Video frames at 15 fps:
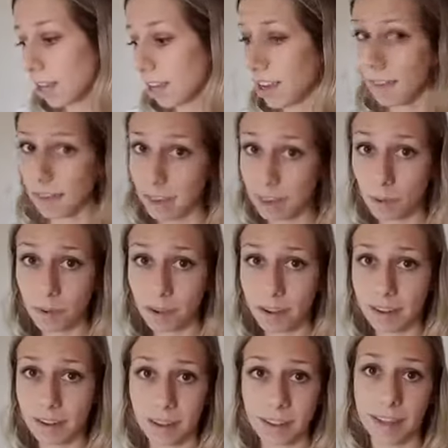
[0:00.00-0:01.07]
if this
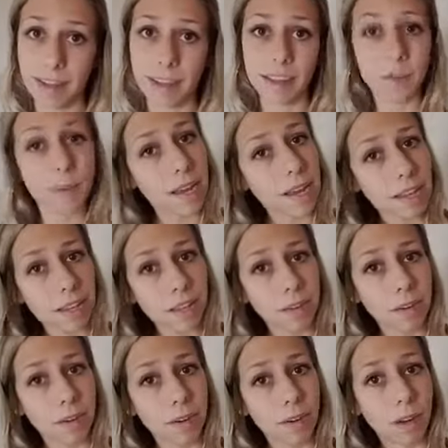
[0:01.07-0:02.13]
one doesn't speak to
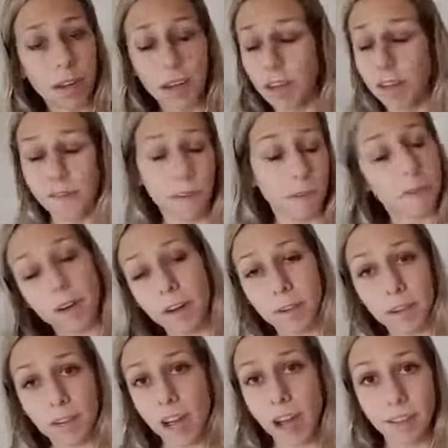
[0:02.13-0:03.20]
you, feel free to
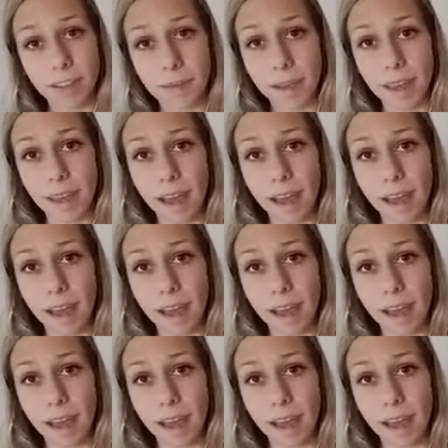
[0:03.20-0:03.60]
reach out to me.